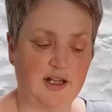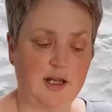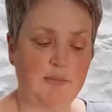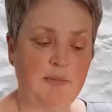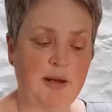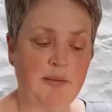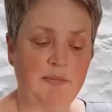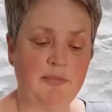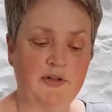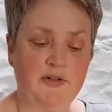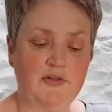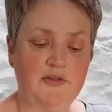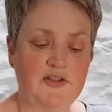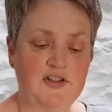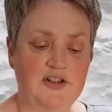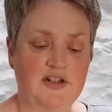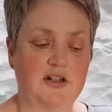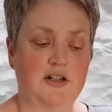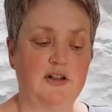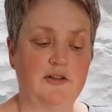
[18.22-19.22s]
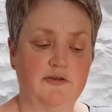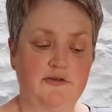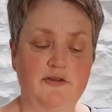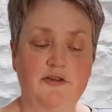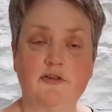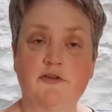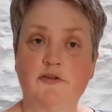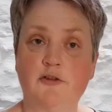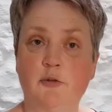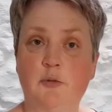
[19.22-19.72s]
a member of staff
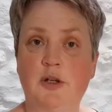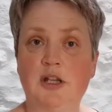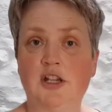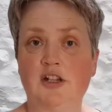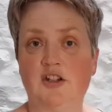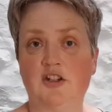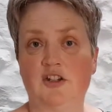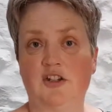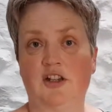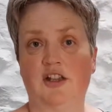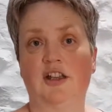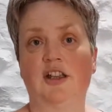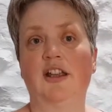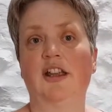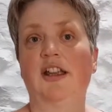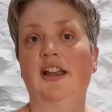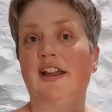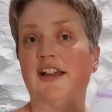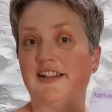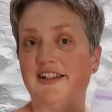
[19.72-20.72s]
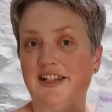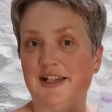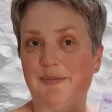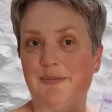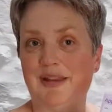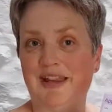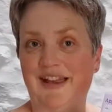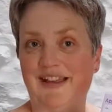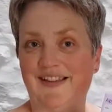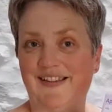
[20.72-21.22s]
for which a
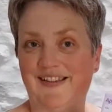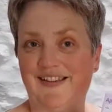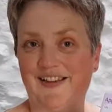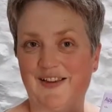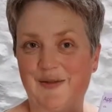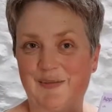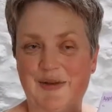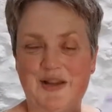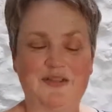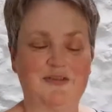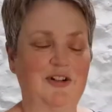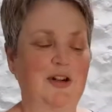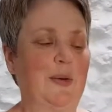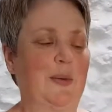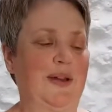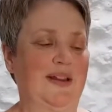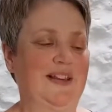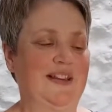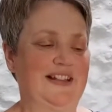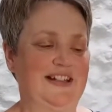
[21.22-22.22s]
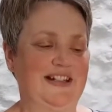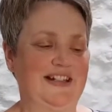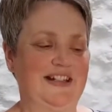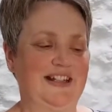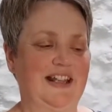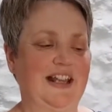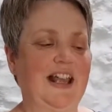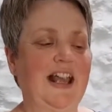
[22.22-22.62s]
DBS has been requested,